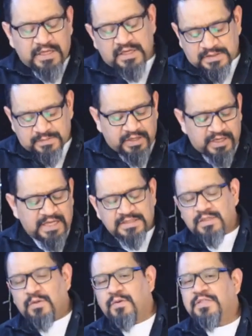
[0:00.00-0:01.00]
let's pray and ask
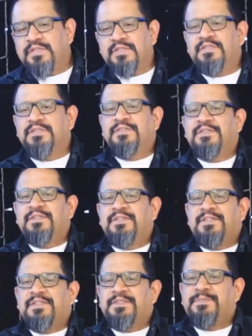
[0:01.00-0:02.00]
the Lord to
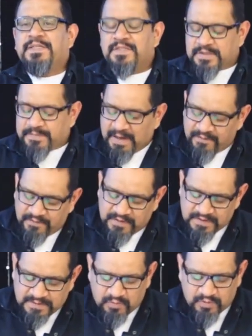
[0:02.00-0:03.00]
speak to us powerfully
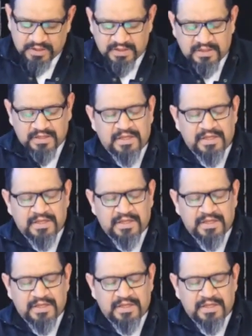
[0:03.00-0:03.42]
this morning.